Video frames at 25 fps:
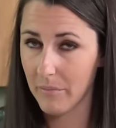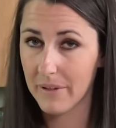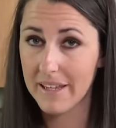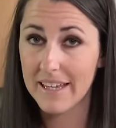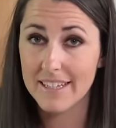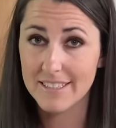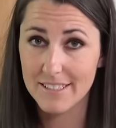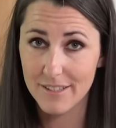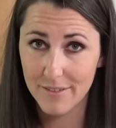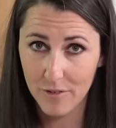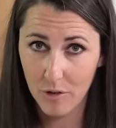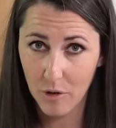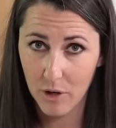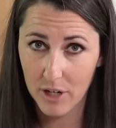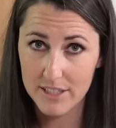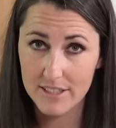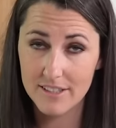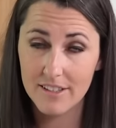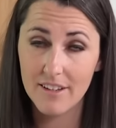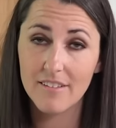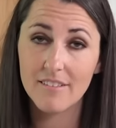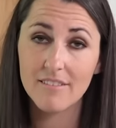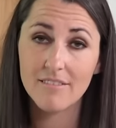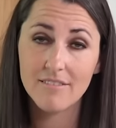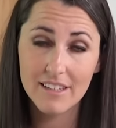Because of
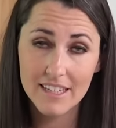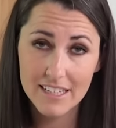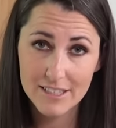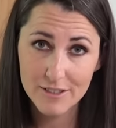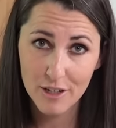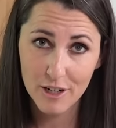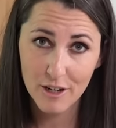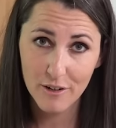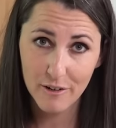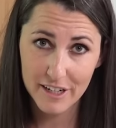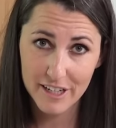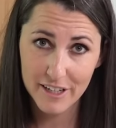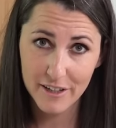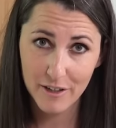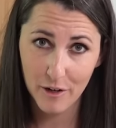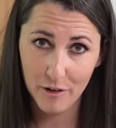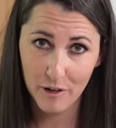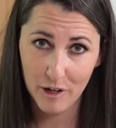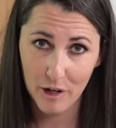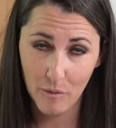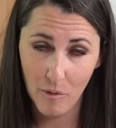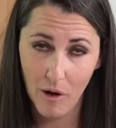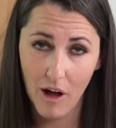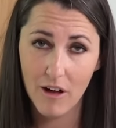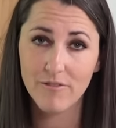course, these are Greek
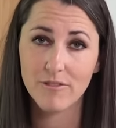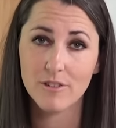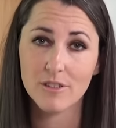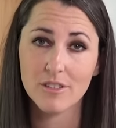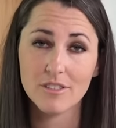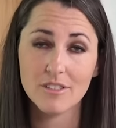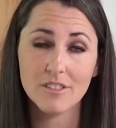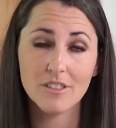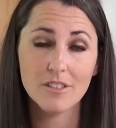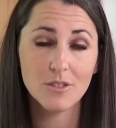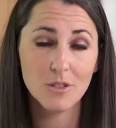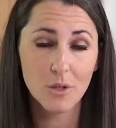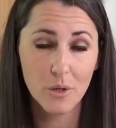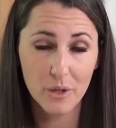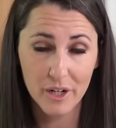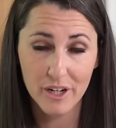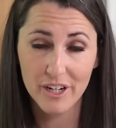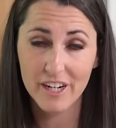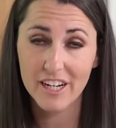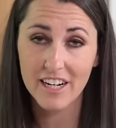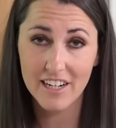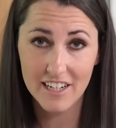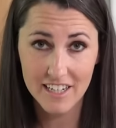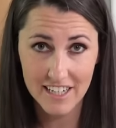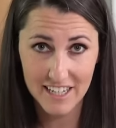yogurt waffles, so you're
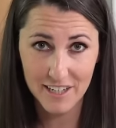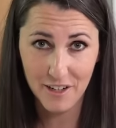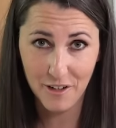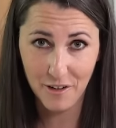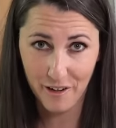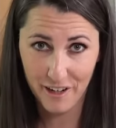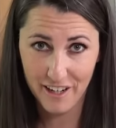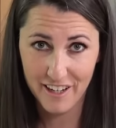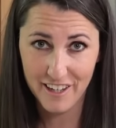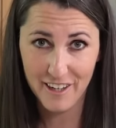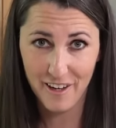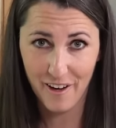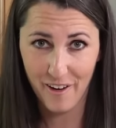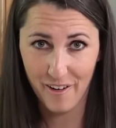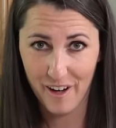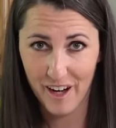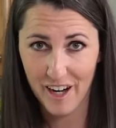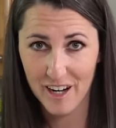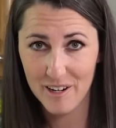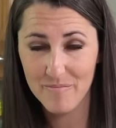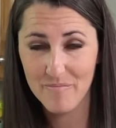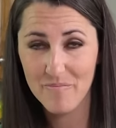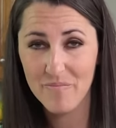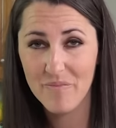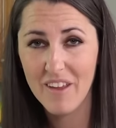gonna need Greek
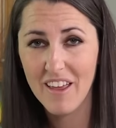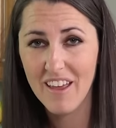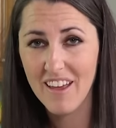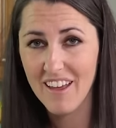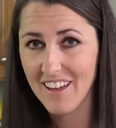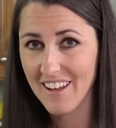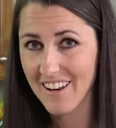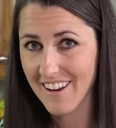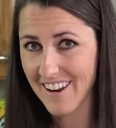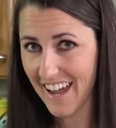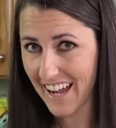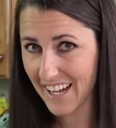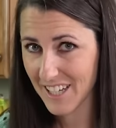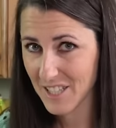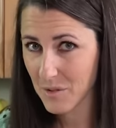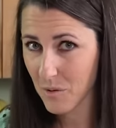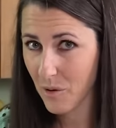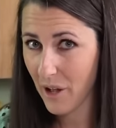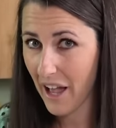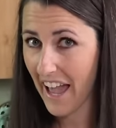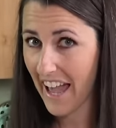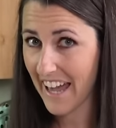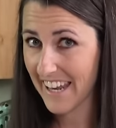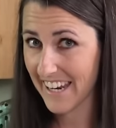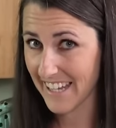yogurt. Next,
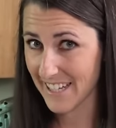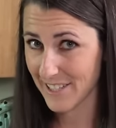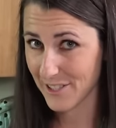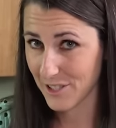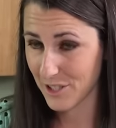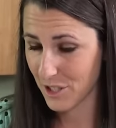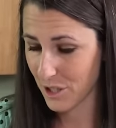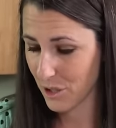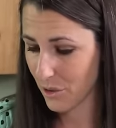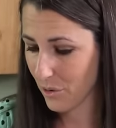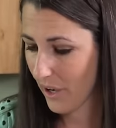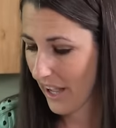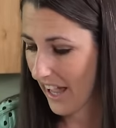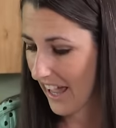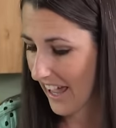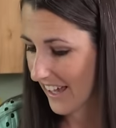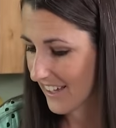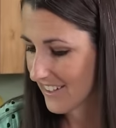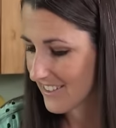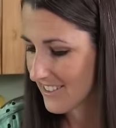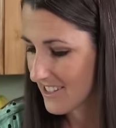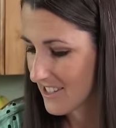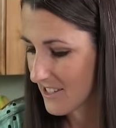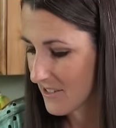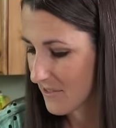we'll add in 2
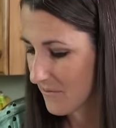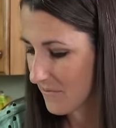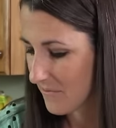eggs